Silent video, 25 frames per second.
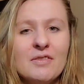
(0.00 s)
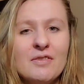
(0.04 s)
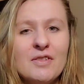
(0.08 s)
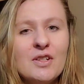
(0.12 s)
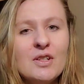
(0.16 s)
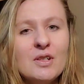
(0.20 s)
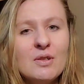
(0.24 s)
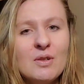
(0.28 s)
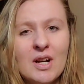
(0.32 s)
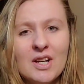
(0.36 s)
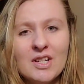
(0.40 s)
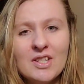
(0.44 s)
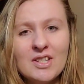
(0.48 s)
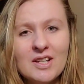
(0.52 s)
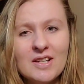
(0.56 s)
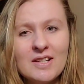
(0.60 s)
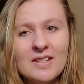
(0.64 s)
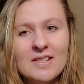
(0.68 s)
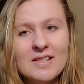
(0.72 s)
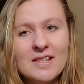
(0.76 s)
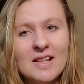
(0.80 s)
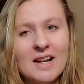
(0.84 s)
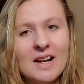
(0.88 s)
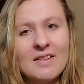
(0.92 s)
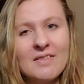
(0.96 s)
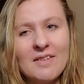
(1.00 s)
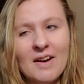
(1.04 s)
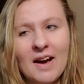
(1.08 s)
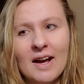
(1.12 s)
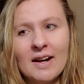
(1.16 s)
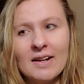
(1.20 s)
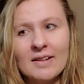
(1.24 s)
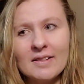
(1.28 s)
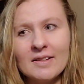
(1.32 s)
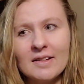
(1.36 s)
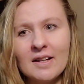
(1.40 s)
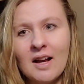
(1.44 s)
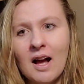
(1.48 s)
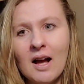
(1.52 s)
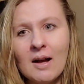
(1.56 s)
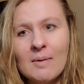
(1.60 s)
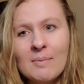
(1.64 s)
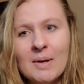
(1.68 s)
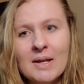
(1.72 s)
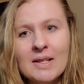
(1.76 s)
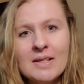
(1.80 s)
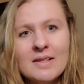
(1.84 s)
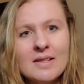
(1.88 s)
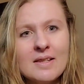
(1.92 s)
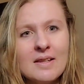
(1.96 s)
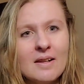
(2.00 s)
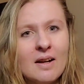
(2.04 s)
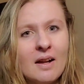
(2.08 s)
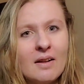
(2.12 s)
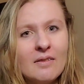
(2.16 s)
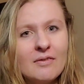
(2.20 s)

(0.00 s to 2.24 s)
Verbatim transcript: a few questions that I've had in the comments that